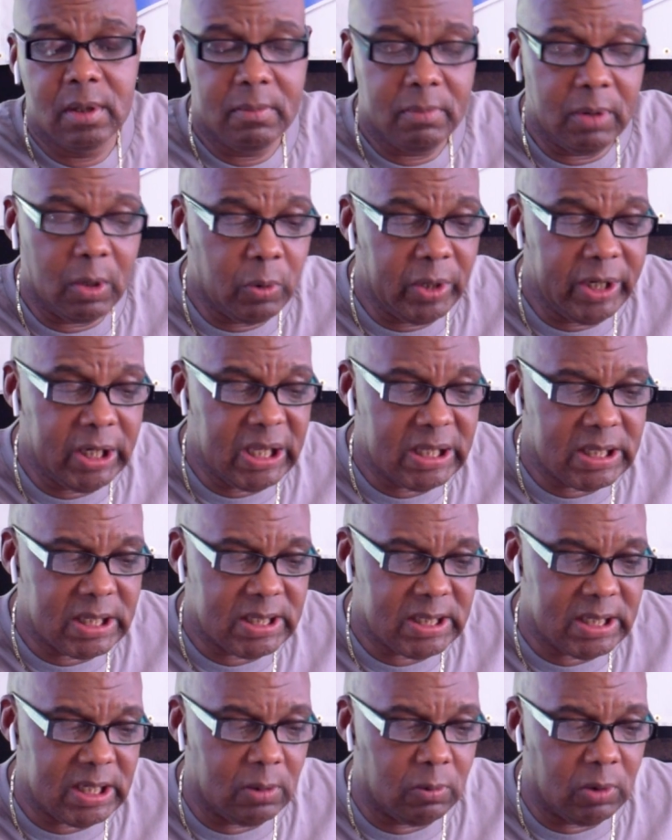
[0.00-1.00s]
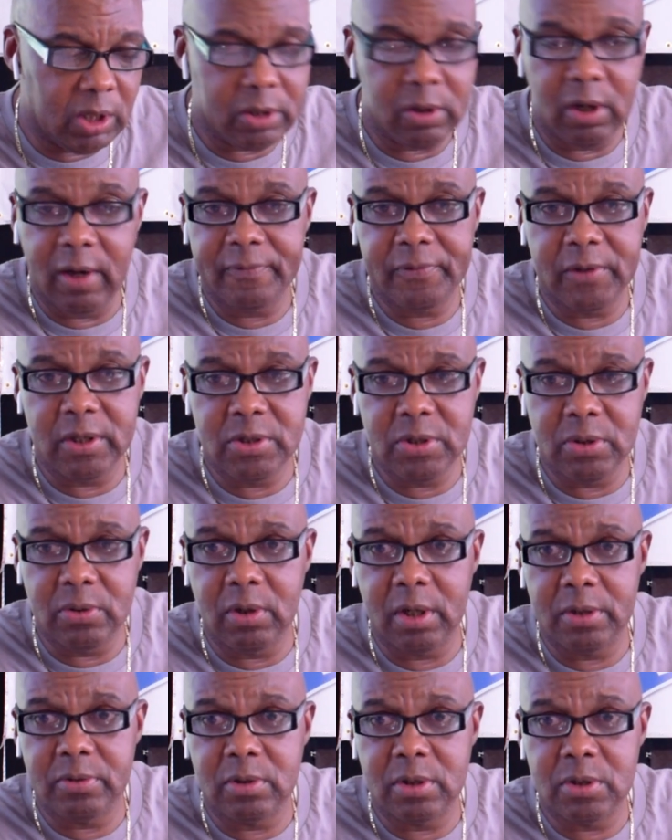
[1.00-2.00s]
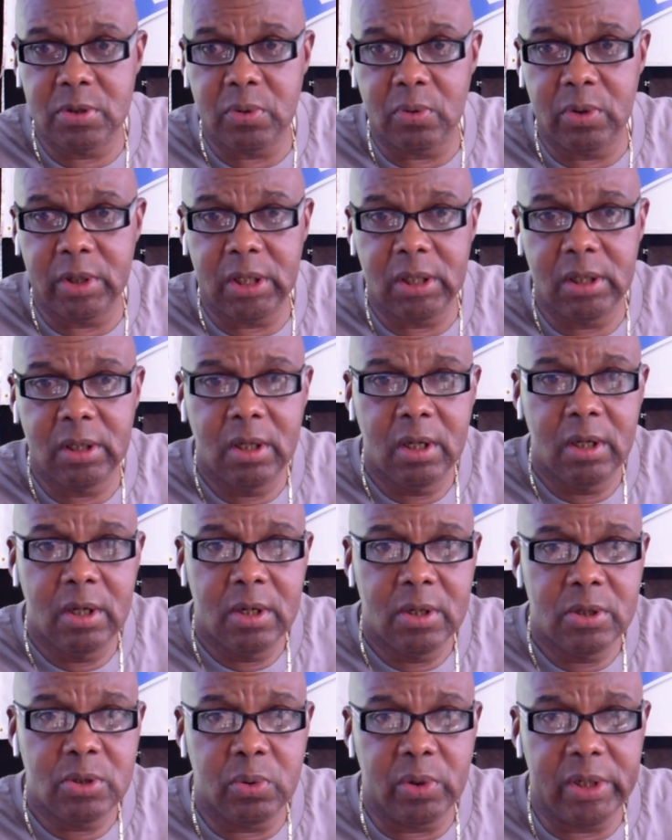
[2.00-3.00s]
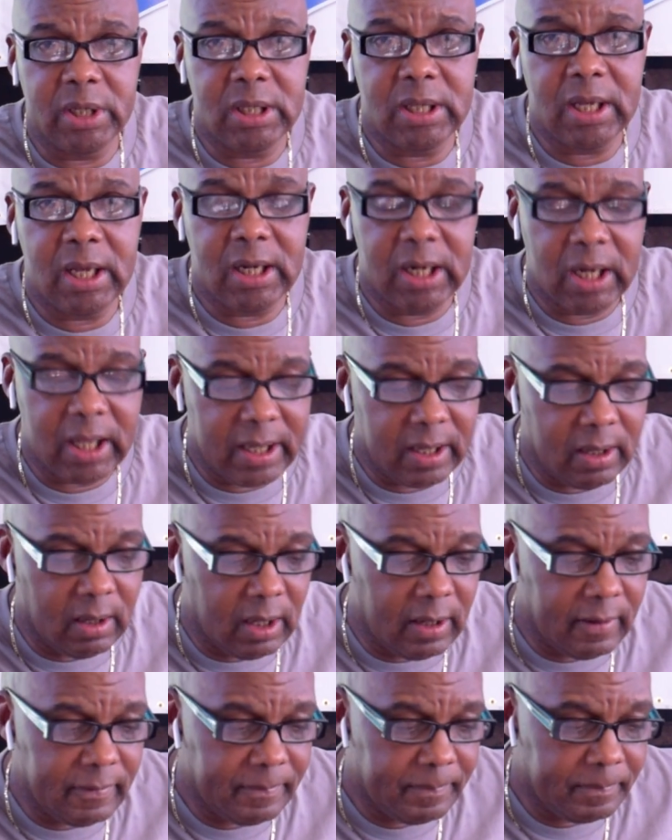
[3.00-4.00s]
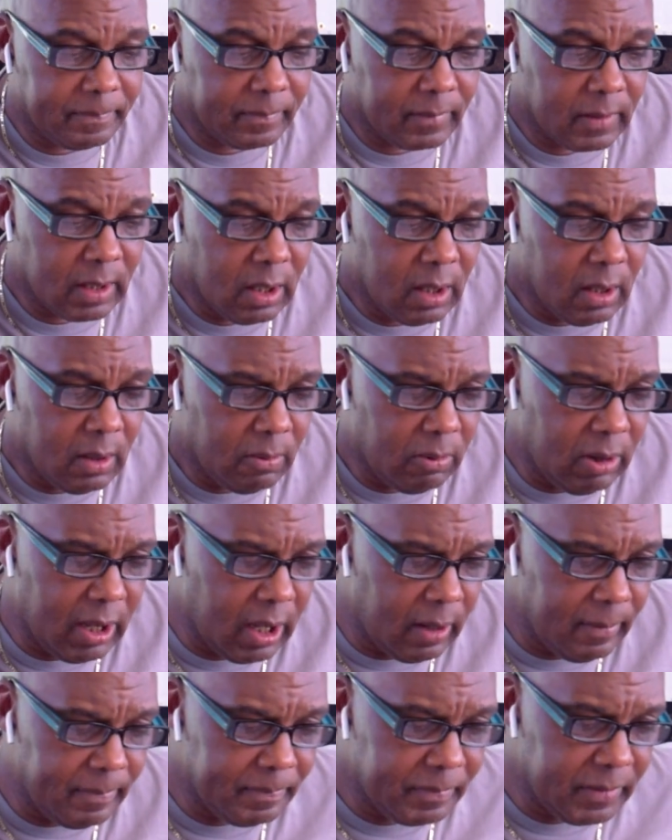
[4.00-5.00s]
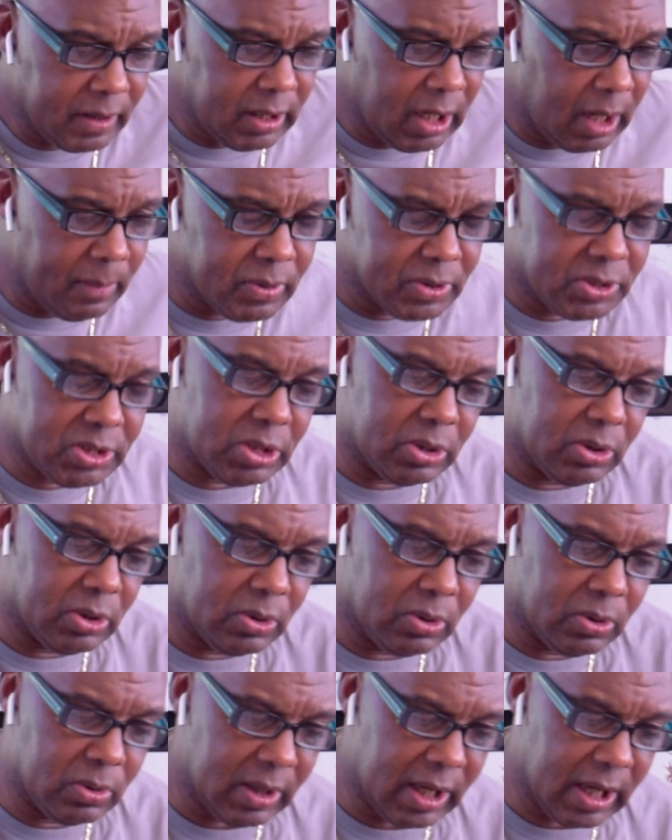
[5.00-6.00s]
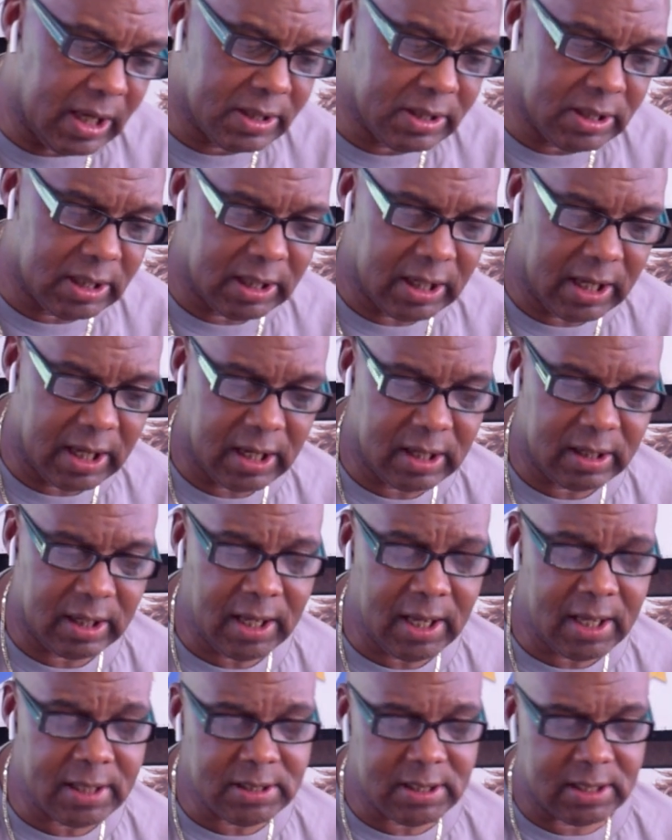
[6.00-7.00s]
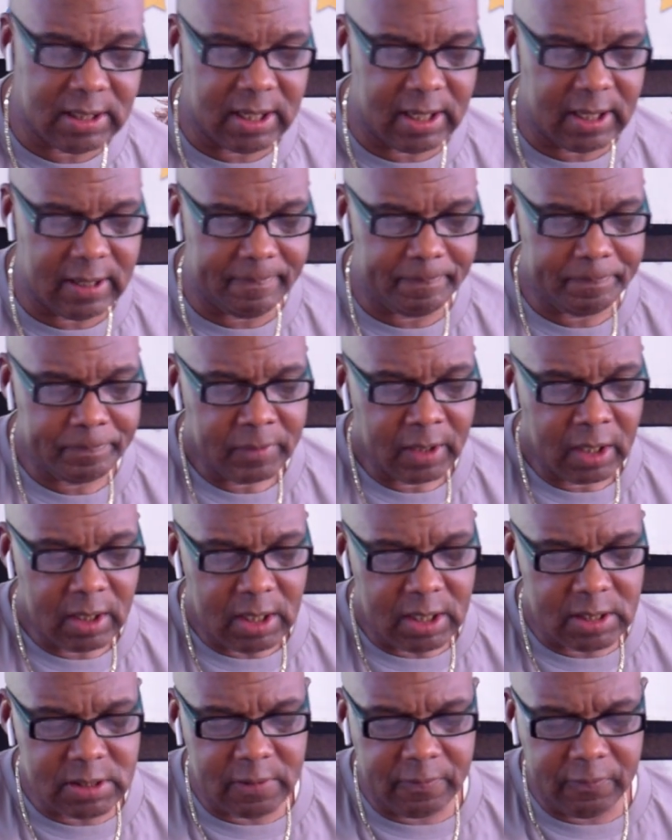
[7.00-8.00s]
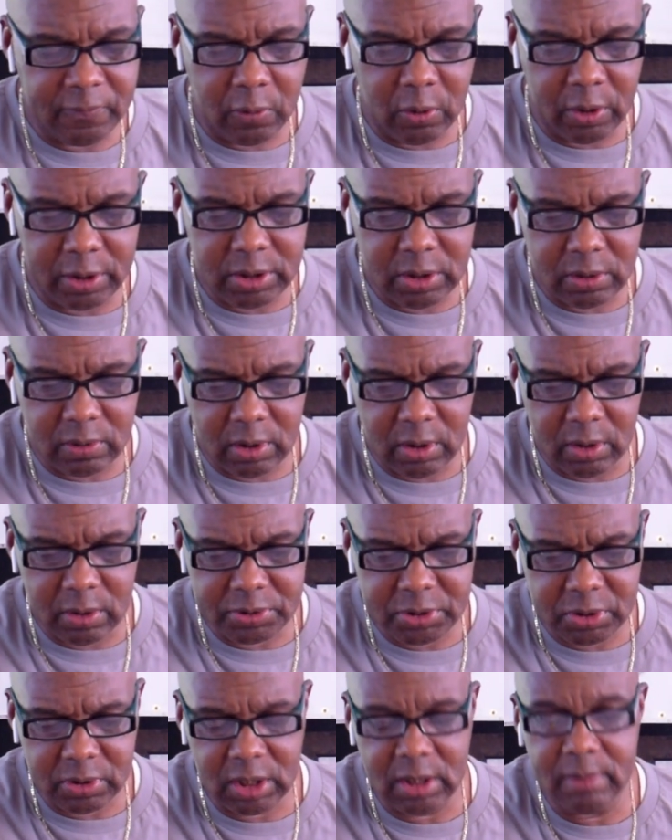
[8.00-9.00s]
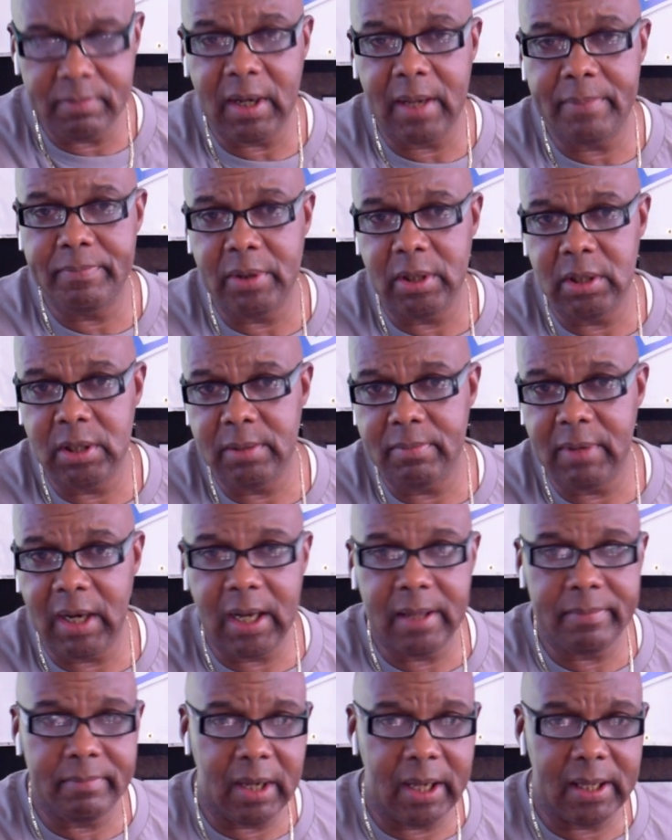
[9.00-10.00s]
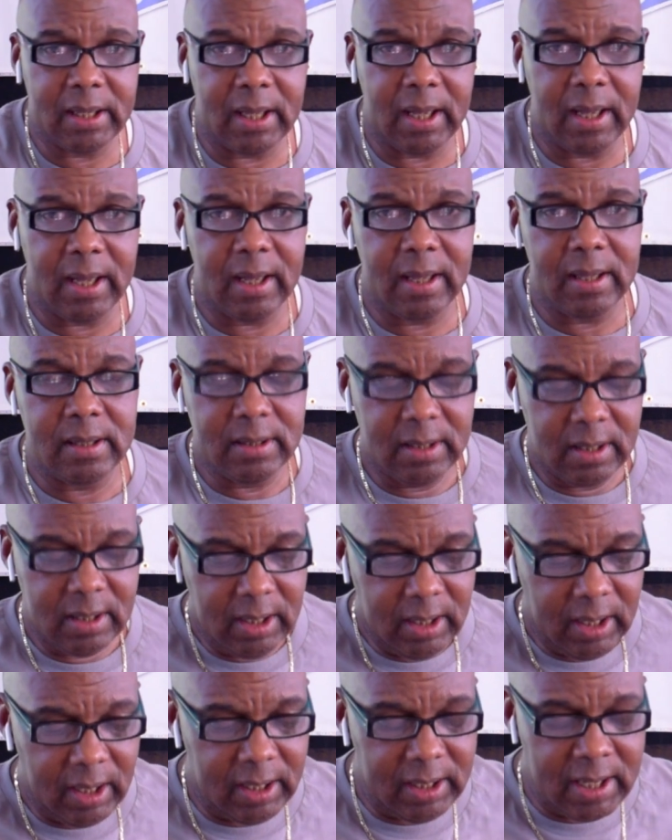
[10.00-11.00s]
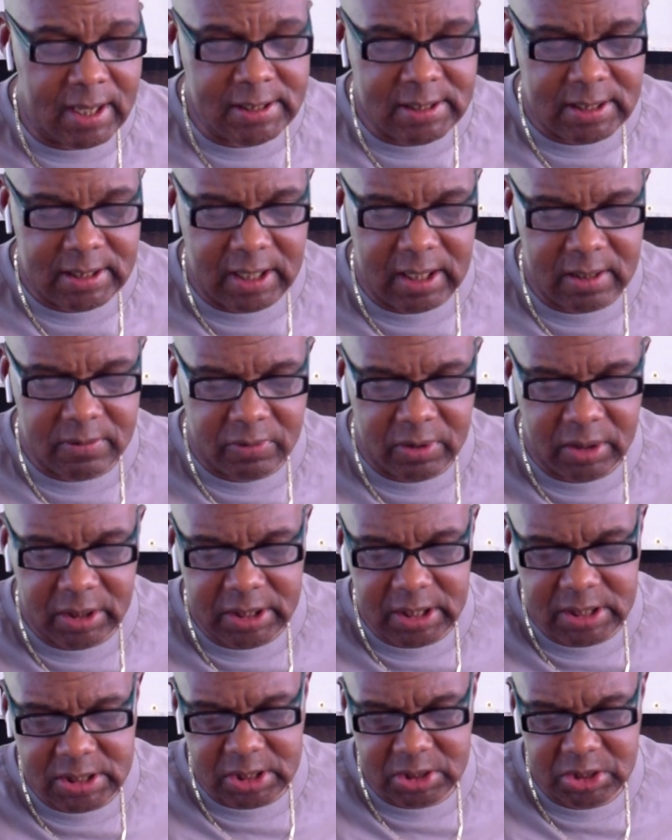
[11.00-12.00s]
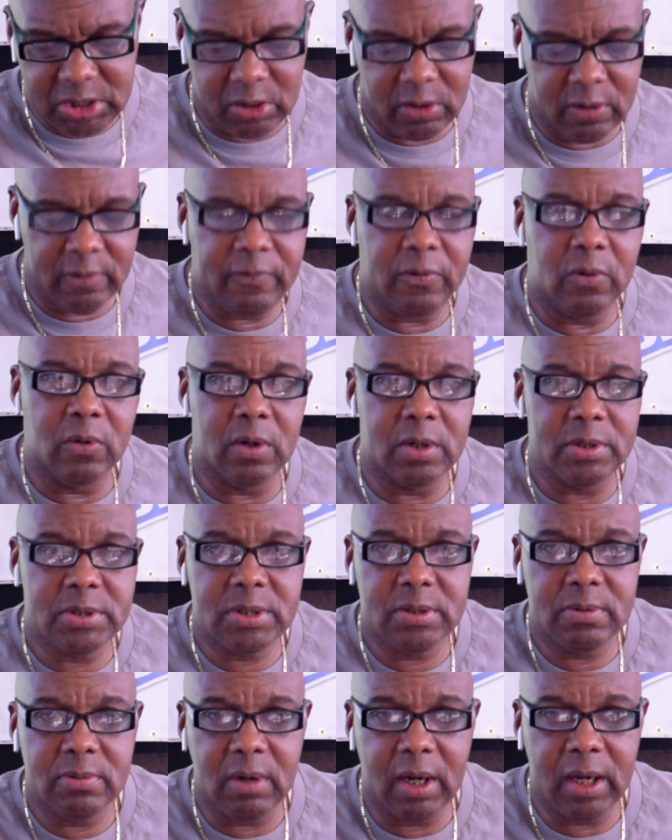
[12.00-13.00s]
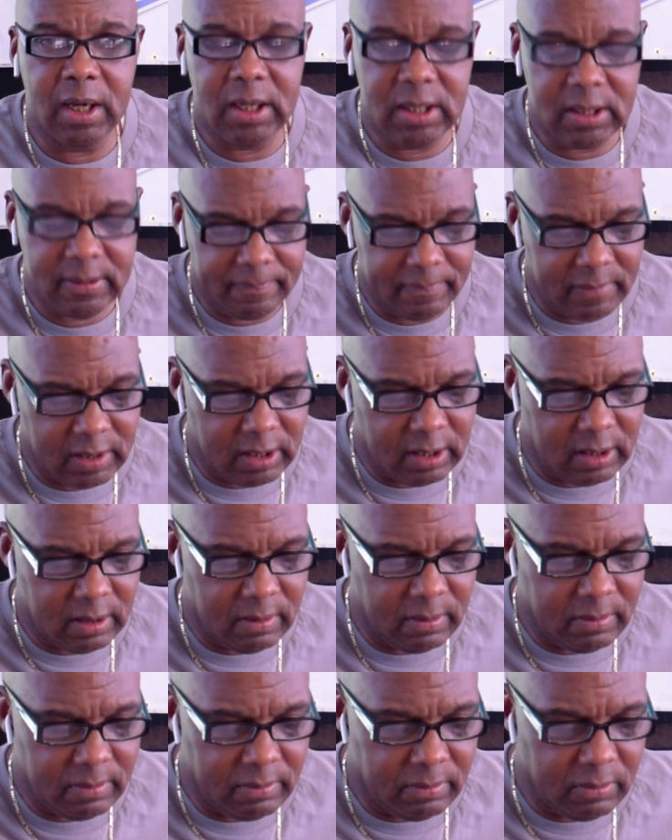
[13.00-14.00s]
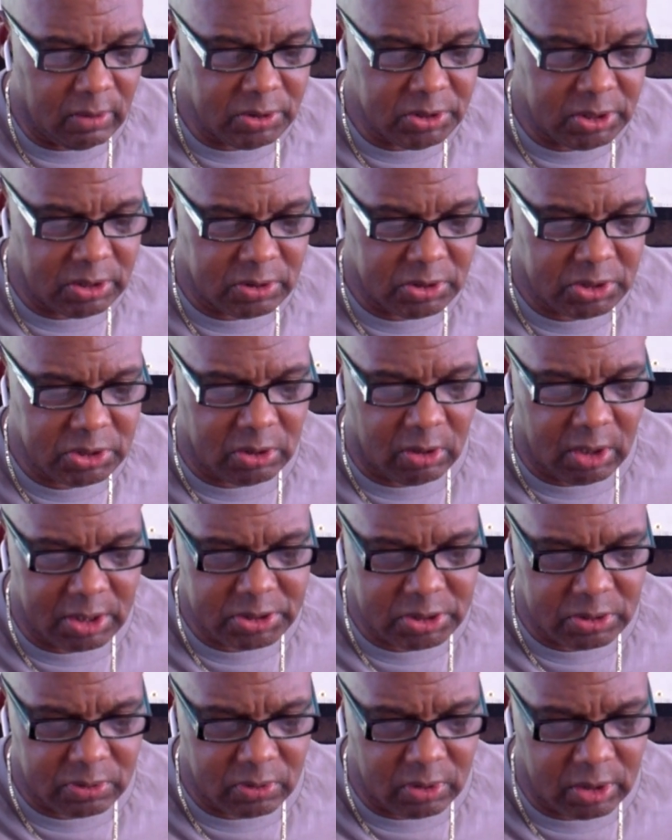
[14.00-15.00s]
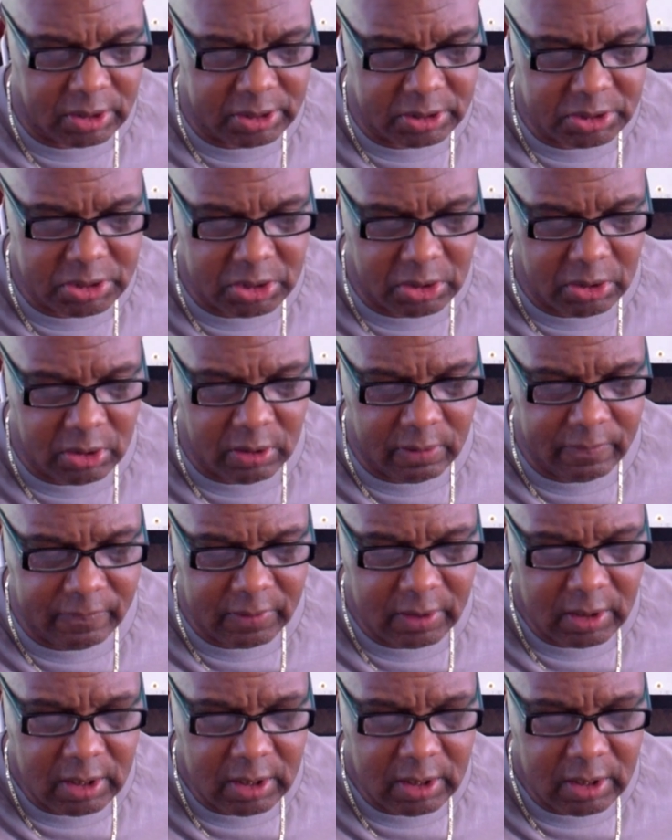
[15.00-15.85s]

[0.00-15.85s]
But we need to see one off the 220-day layoff. Well, the number two, Antoinette. Antoinette is a four-year-old trained by Billy Mott, my guy. And Antoinette really is a turf horse, right? Most of the starts are on the turf.